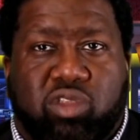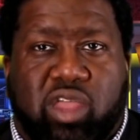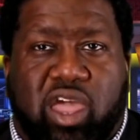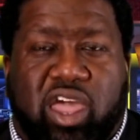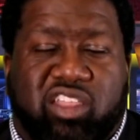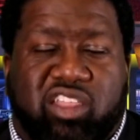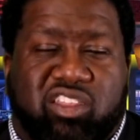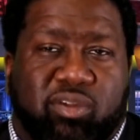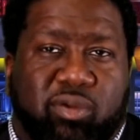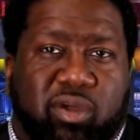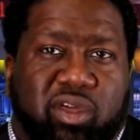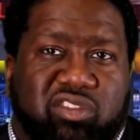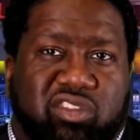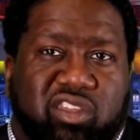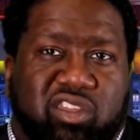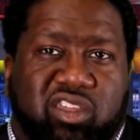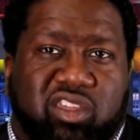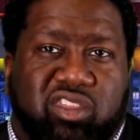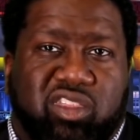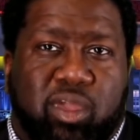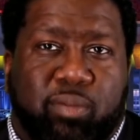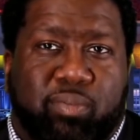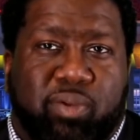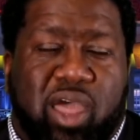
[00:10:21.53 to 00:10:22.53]
Nine out of
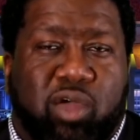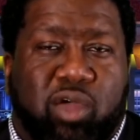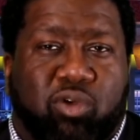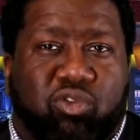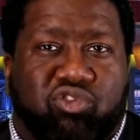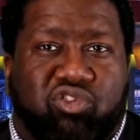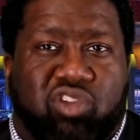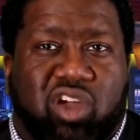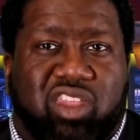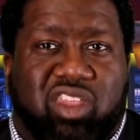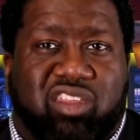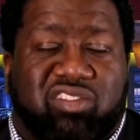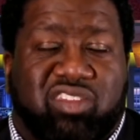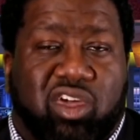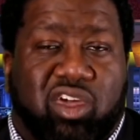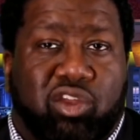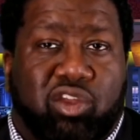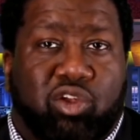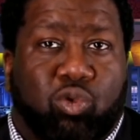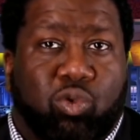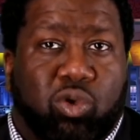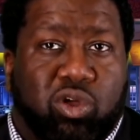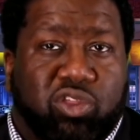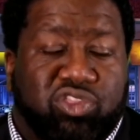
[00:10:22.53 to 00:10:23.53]
ten, they probably will try to
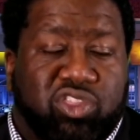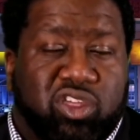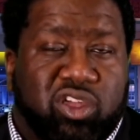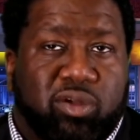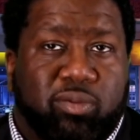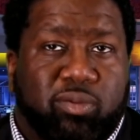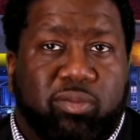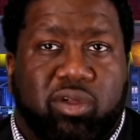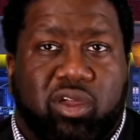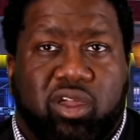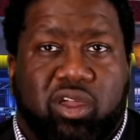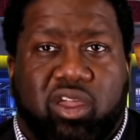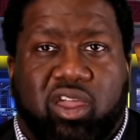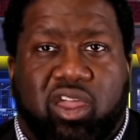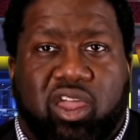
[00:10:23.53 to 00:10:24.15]
settle with them